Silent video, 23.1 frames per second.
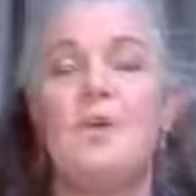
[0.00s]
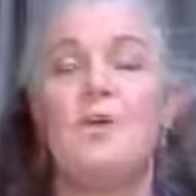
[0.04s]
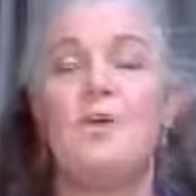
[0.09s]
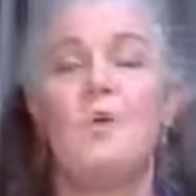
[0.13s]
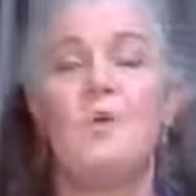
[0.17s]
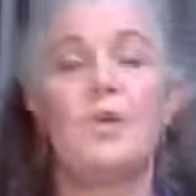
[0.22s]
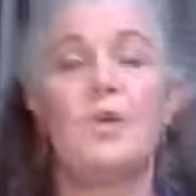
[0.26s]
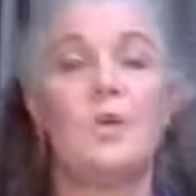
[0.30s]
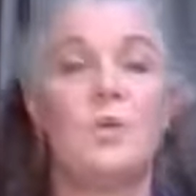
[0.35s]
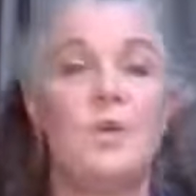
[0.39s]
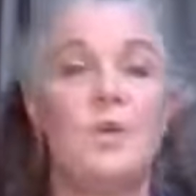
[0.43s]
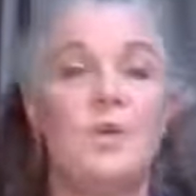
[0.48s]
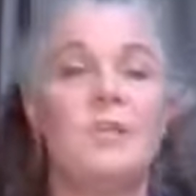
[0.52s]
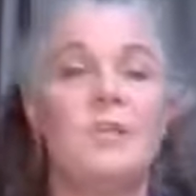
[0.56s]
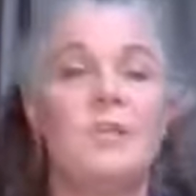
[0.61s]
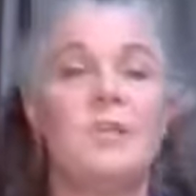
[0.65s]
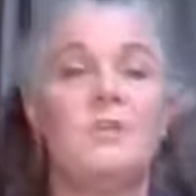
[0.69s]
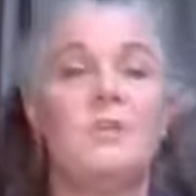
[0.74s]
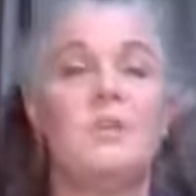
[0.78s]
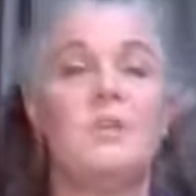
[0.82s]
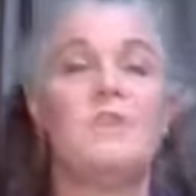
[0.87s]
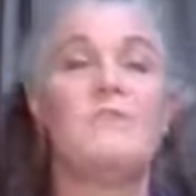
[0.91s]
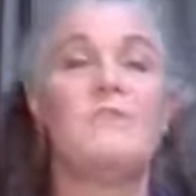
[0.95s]
or you're
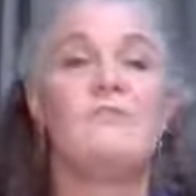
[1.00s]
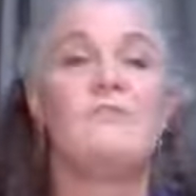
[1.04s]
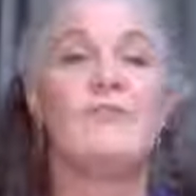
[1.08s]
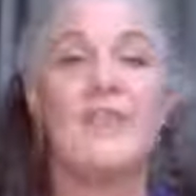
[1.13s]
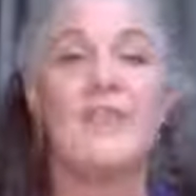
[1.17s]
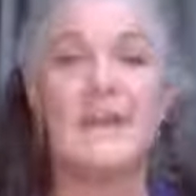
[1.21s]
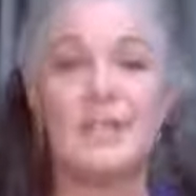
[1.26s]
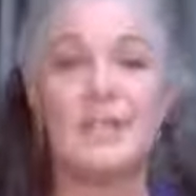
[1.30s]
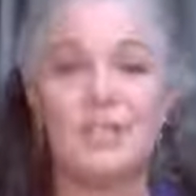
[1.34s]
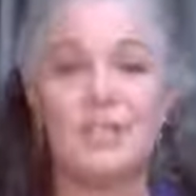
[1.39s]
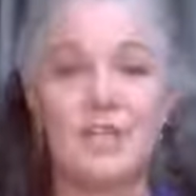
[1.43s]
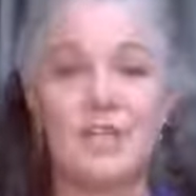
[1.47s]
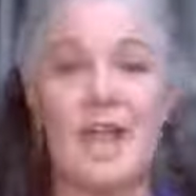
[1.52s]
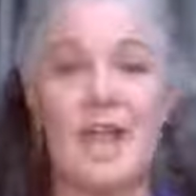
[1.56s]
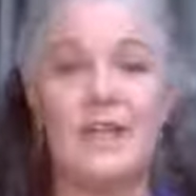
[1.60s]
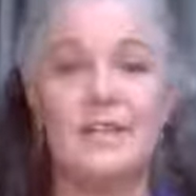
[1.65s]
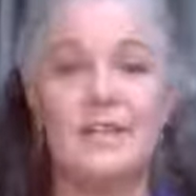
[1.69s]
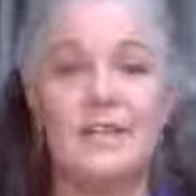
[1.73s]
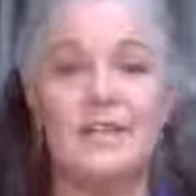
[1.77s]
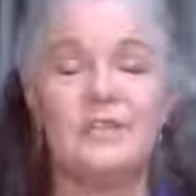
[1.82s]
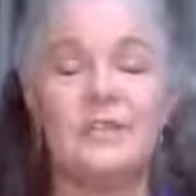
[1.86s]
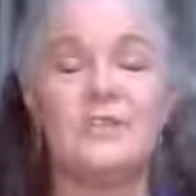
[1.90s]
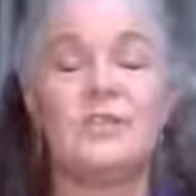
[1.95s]
working with it for that
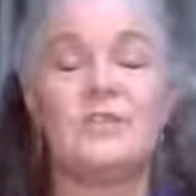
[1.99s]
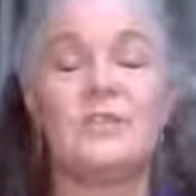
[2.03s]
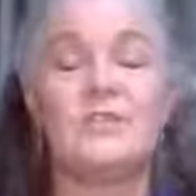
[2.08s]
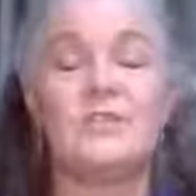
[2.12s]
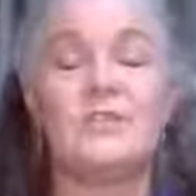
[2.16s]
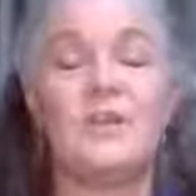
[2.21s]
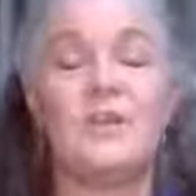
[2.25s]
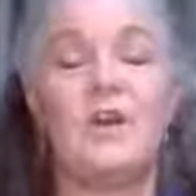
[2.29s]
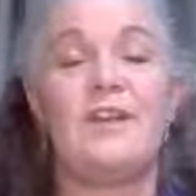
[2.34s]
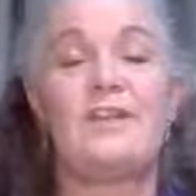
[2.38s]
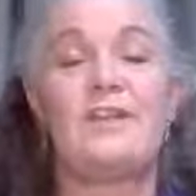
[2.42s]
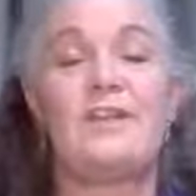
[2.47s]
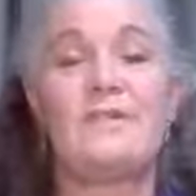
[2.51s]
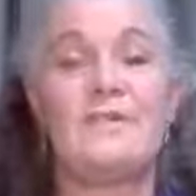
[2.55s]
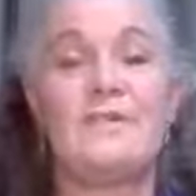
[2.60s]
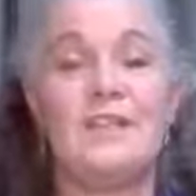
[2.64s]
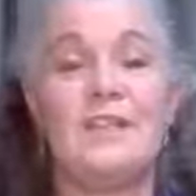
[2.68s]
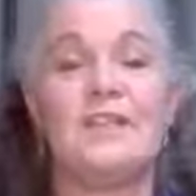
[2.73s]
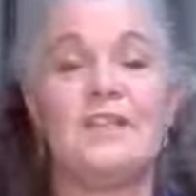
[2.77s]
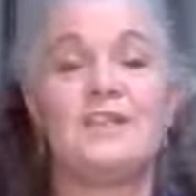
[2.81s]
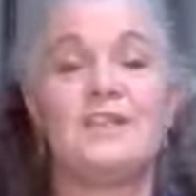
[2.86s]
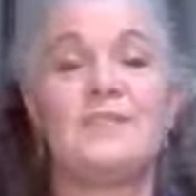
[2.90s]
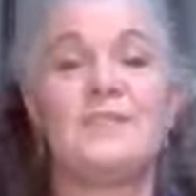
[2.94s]
change side of
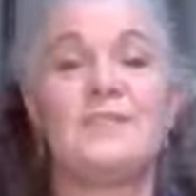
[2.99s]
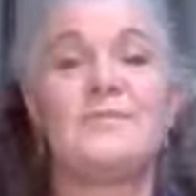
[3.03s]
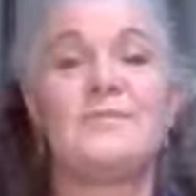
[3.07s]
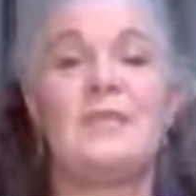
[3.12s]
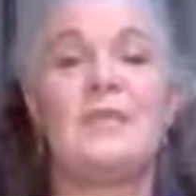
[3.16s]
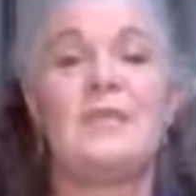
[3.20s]
things.